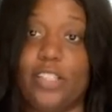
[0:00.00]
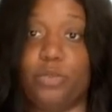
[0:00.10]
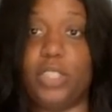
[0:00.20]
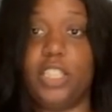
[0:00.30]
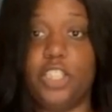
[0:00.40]
Has
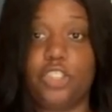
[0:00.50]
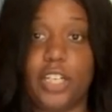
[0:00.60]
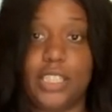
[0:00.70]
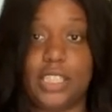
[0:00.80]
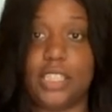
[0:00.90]
really good
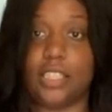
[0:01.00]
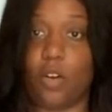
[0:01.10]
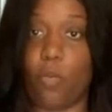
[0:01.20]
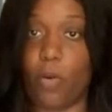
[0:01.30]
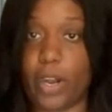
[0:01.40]
stretch. This is in
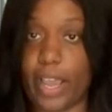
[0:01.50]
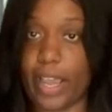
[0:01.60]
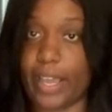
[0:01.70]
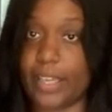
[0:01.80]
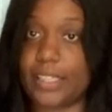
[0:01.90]
a
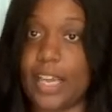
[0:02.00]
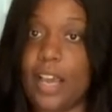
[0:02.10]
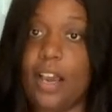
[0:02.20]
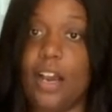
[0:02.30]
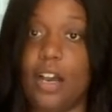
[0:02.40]
1X.
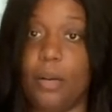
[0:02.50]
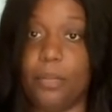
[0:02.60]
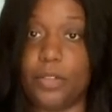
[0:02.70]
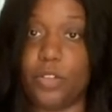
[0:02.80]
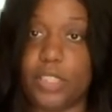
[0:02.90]

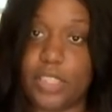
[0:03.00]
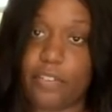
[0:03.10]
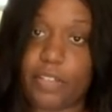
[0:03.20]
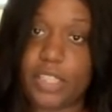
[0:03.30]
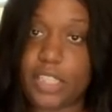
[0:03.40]
You can
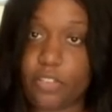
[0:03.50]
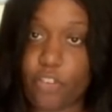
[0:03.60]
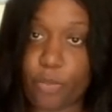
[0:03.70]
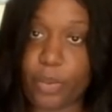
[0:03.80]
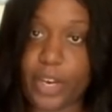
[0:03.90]
definitely see the
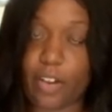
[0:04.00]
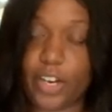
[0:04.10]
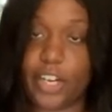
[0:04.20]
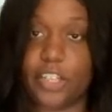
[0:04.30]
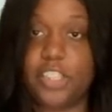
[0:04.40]
fupa
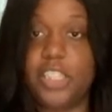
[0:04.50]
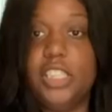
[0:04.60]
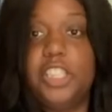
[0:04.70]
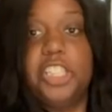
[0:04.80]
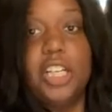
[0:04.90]
down here.
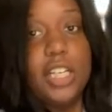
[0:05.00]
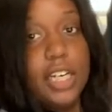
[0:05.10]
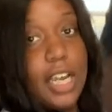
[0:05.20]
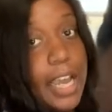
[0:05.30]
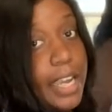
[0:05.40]
She's
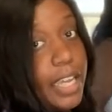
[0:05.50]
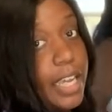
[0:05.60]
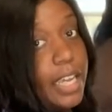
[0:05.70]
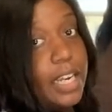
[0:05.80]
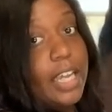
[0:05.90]
chilling,
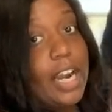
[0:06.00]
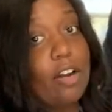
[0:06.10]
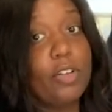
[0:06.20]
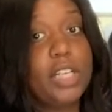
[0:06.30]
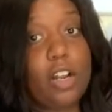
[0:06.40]
kicking it, and I
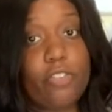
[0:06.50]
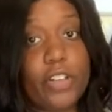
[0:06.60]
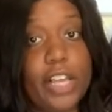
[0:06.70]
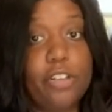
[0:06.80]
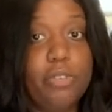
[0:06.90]
really don't
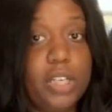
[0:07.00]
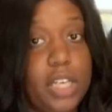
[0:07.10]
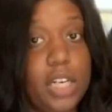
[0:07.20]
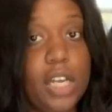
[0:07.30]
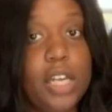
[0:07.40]
feel like you
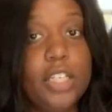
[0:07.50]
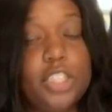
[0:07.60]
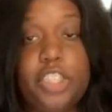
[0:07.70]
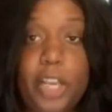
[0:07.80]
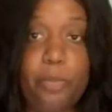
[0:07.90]
need
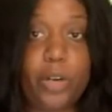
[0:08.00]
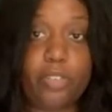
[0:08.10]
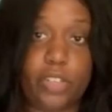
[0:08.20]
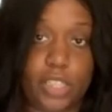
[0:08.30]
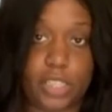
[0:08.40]

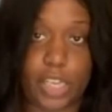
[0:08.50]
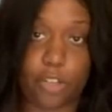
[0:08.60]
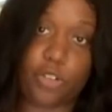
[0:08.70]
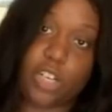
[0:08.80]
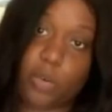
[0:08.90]
shapewear for this. Like
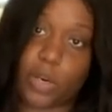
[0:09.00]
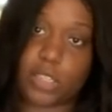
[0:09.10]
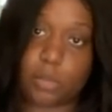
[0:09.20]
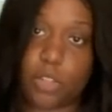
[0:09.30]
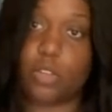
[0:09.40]
you could wear
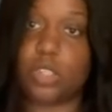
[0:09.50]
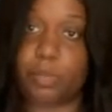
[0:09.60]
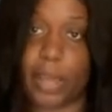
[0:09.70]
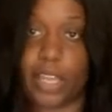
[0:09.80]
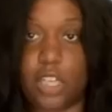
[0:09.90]
some little
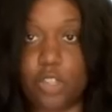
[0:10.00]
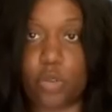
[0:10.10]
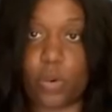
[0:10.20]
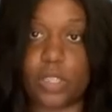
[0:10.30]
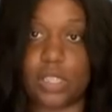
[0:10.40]
spanky
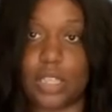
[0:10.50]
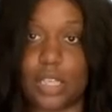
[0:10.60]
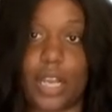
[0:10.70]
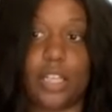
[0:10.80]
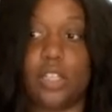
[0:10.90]
shorts, nothing
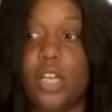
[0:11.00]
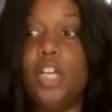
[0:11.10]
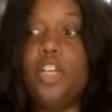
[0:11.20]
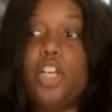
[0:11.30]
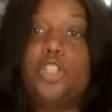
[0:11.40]
like
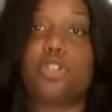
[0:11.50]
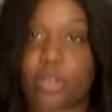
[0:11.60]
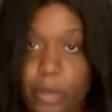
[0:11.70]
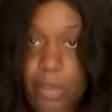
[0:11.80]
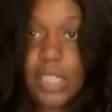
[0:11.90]

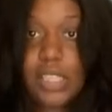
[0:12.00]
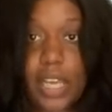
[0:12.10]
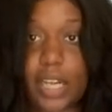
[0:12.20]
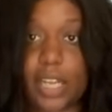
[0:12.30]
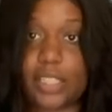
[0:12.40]
extremely
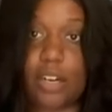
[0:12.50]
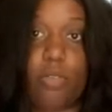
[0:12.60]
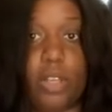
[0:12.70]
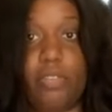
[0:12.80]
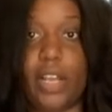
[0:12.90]
sucking in because I don't
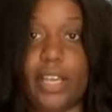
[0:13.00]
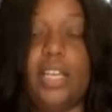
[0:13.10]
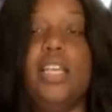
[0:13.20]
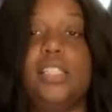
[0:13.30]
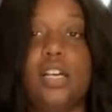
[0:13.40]
really feel like it
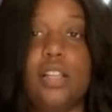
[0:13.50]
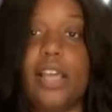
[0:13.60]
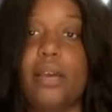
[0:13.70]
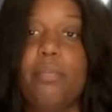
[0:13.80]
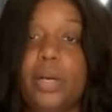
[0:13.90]
needs all
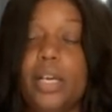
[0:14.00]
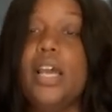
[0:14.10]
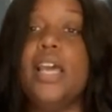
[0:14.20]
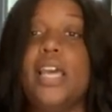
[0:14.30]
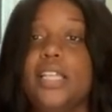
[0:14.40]
that, but
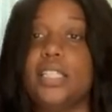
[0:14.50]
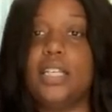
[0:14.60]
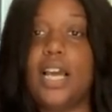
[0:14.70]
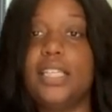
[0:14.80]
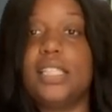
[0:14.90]
it's a
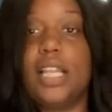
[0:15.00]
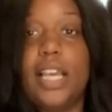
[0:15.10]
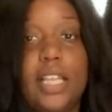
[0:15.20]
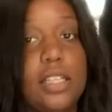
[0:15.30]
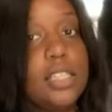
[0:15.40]
nice
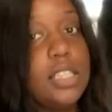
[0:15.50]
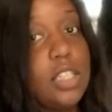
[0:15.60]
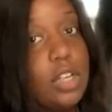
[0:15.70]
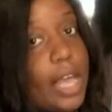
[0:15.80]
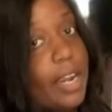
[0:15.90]
length. It's
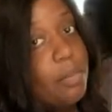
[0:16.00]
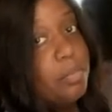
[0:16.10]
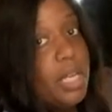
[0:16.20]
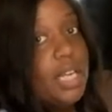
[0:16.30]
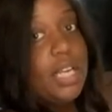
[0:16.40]
still like a
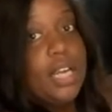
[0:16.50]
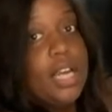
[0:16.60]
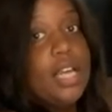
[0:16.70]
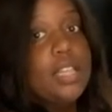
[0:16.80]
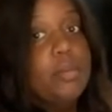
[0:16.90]
mini.
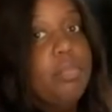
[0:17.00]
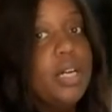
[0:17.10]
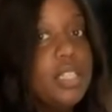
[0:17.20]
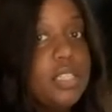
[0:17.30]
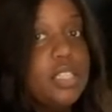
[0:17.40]
The
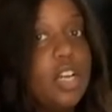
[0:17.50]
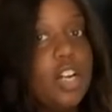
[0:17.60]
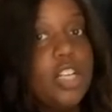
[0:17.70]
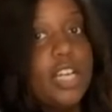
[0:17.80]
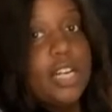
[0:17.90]
buns are
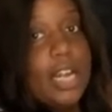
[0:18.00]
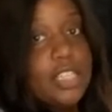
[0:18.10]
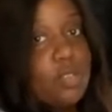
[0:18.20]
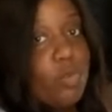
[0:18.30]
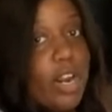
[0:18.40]
looking
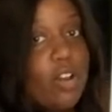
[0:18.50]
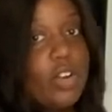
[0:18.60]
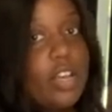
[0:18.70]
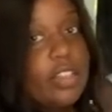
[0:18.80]
nice and round.